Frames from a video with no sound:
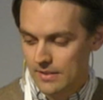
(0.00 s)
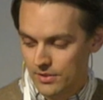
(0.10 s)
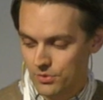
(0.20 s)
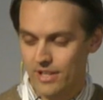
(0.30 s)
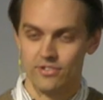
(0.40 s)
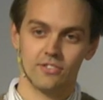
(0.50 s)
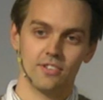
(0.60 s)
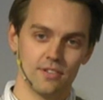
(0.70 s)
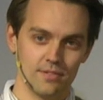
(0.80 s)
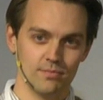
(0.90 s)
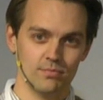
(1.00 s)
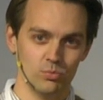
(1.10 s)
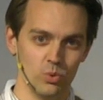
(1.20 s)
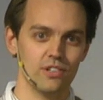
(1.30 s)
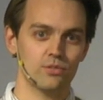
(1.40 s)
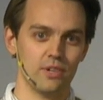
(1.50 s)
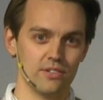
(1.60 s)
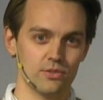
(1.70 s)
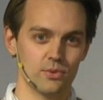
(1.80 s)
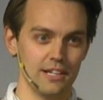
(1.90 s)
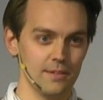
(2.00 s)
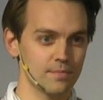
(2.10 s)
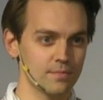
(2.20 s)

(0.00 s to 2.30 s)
REST. What is REST, really?